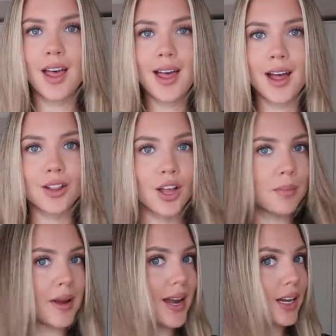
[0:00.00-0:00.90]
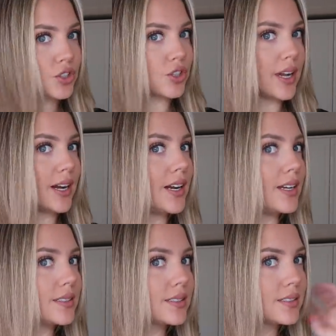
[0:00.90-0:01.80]
how long my natural hair
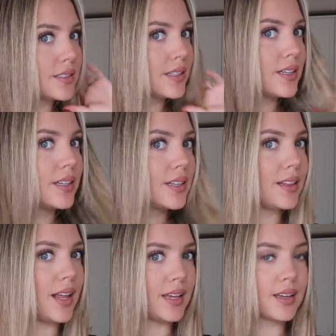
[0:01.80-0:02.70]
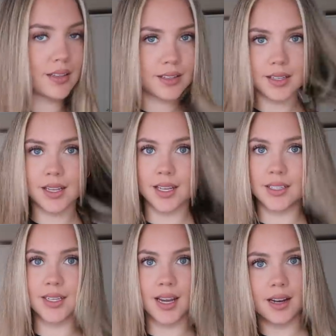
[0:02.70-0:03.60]
is. Like,
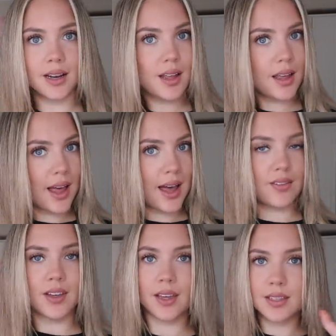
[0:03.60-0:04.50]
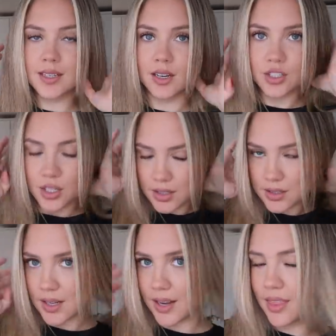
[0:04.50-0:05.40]
insane. Having
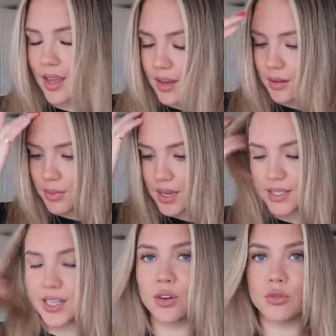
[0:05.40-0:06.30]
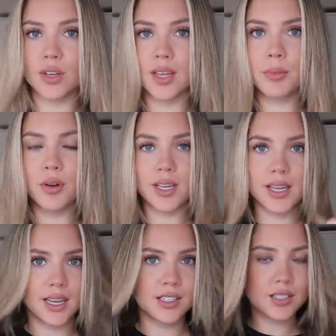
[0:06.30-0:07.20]
extensions, I think because I don't really put
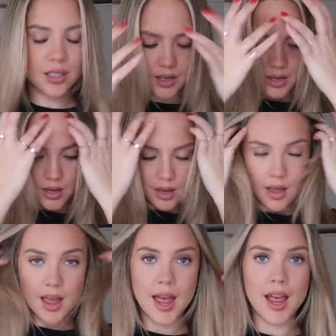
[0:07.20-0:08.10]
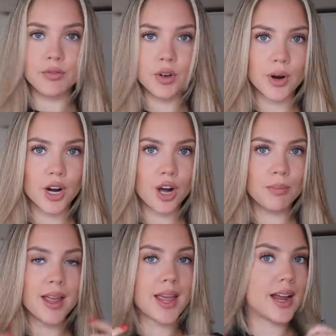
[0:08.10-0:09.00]
heat everywhere on
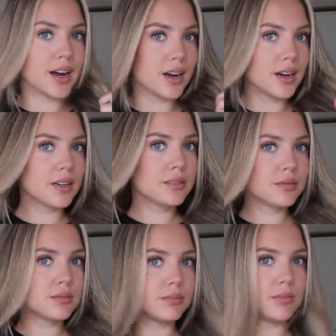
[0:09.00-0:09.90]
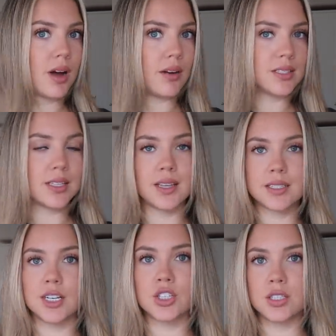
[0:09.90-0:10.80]
my hair, obviously the
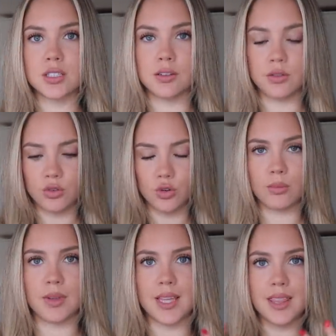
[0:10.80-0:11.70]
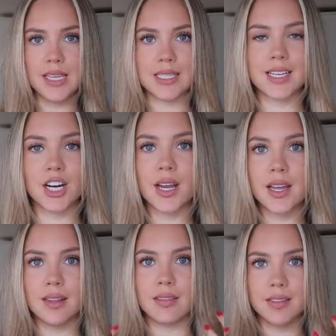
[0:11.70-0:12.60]
extensions are normally this area
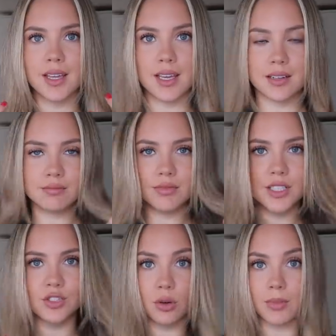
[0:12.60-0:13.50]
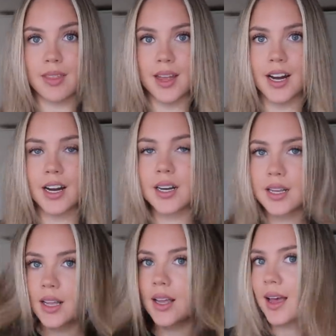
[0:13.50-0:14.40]
and the heat is normally there,
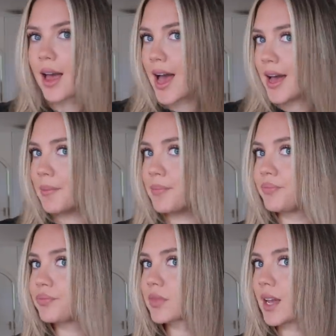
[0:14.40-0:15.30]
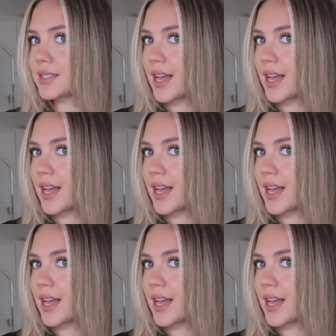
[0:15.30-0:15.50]
has